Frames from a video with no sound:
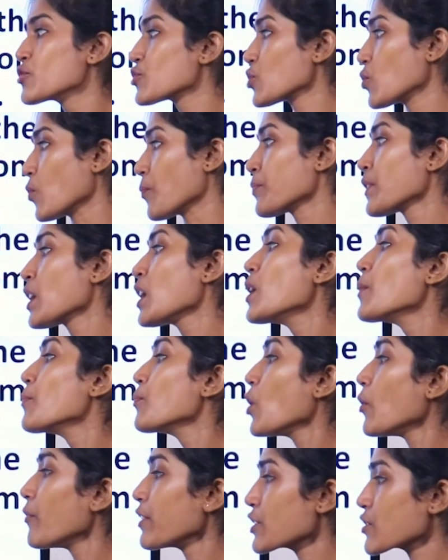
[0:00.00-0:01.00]
true.
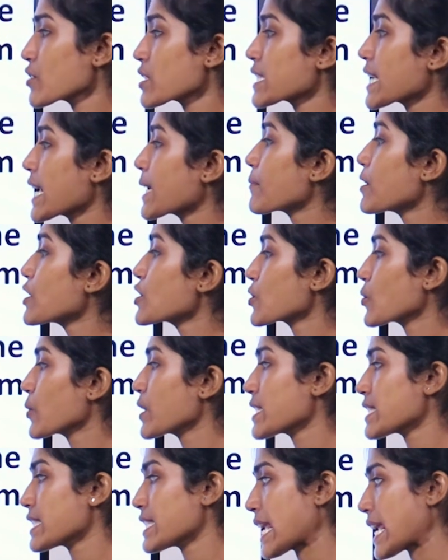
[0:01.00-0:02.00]
Moving to statement 2,
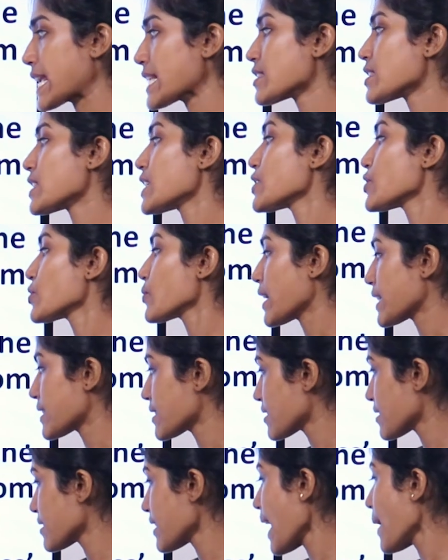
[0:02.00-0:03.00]
it says to
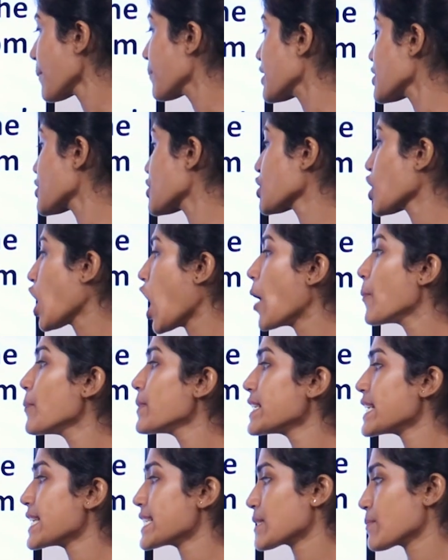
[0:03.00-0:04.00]
establish
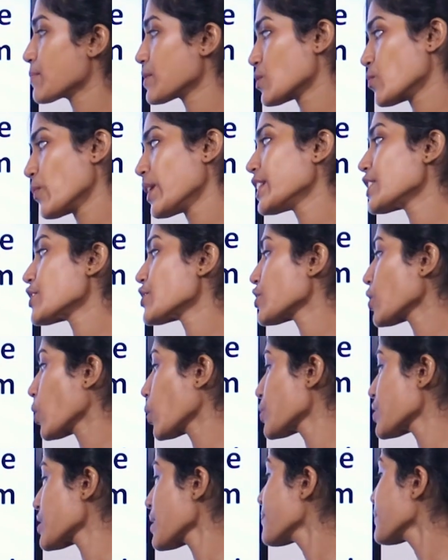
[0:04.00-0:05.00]
commonness between the
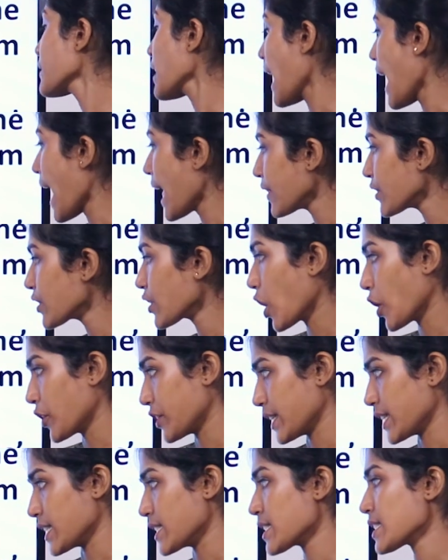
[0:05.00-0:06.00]
source and the
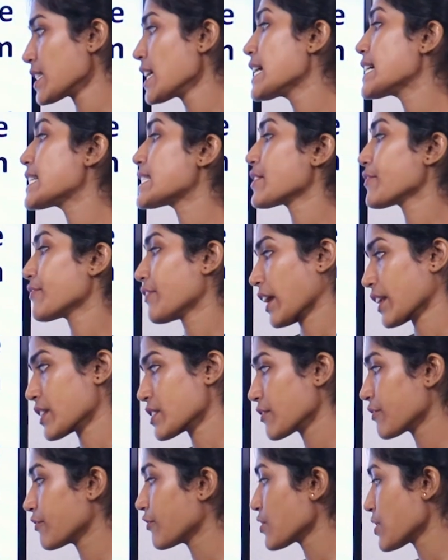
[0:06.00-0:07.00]
audience is
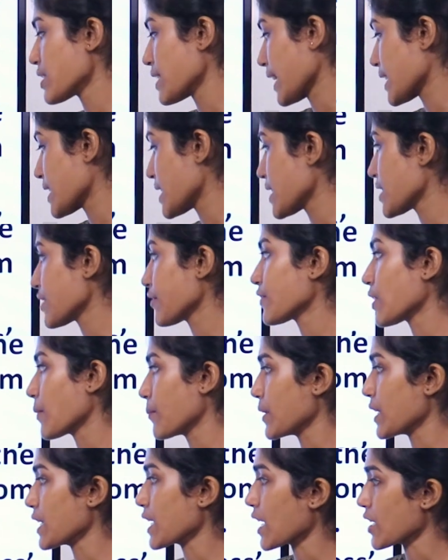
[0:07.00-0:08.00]
effective for success of
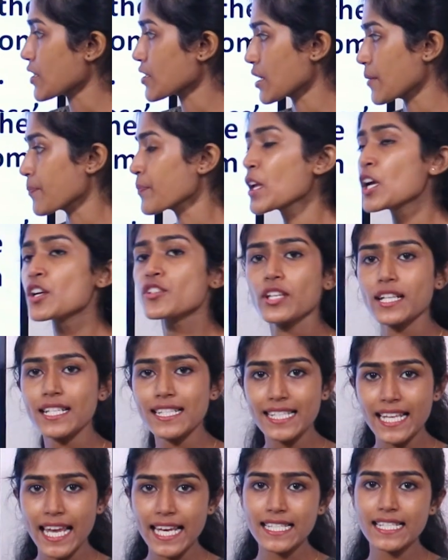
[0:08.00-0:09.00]
communication. So it
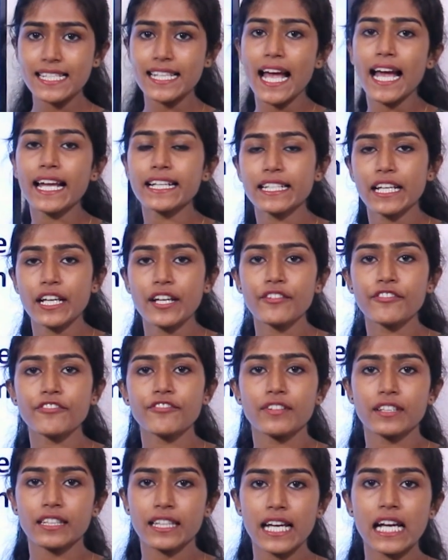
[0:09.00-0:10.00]
says that if
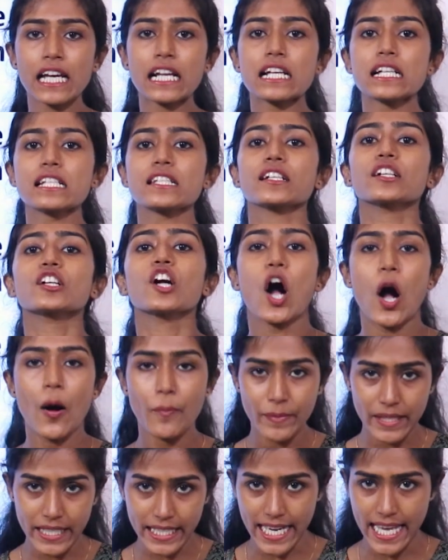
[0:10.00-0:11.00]
there is a
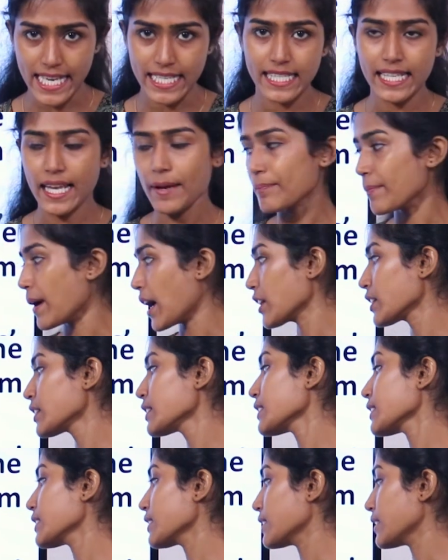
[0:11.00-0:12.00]
commonness
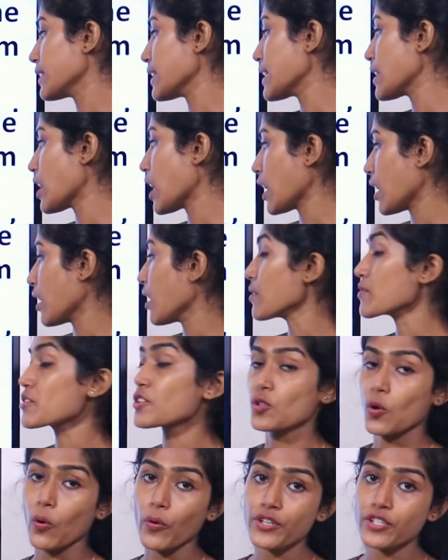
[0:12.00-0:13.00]
among the
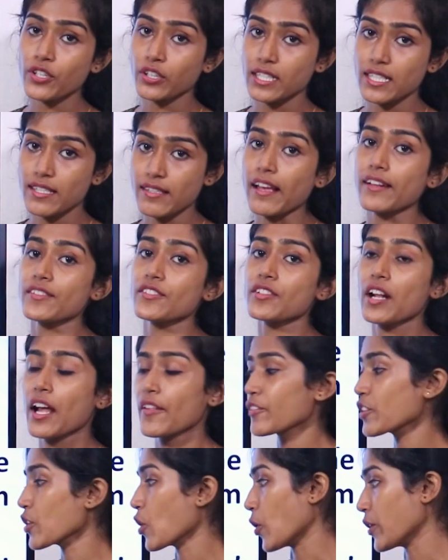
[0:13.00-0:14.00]
source or the sender
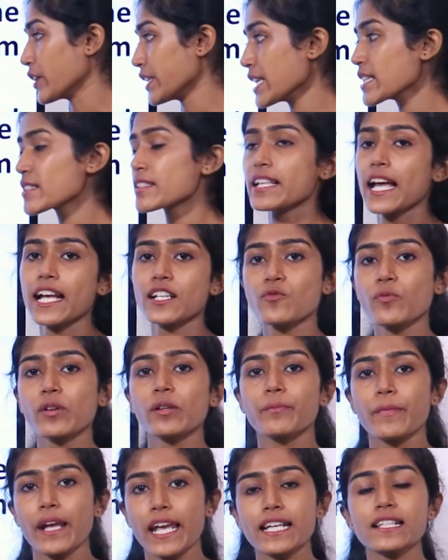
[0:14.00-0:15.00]
and the audience, that
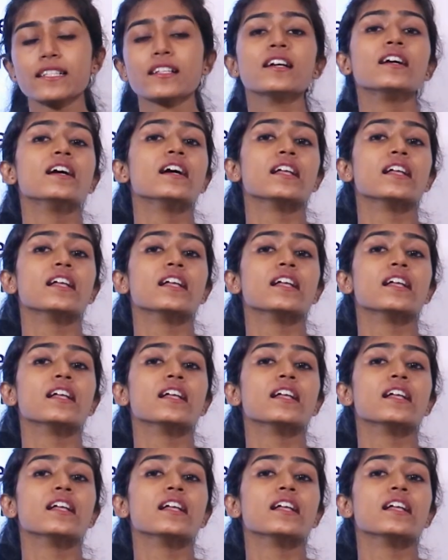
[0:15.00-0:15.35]
will make